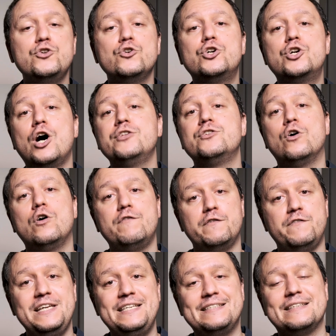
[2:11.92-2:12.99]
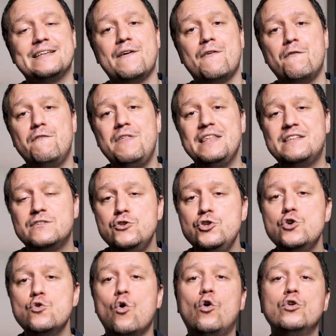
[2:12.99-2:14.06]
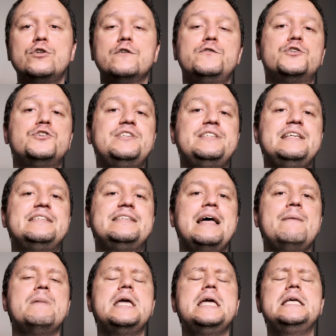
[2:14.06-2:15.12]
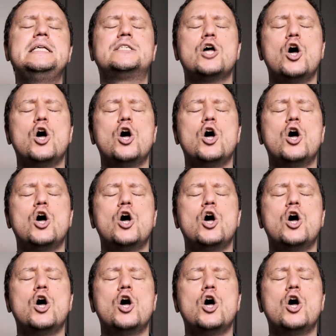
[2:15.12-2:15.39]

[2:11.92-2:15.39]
you got over this new autofocus system is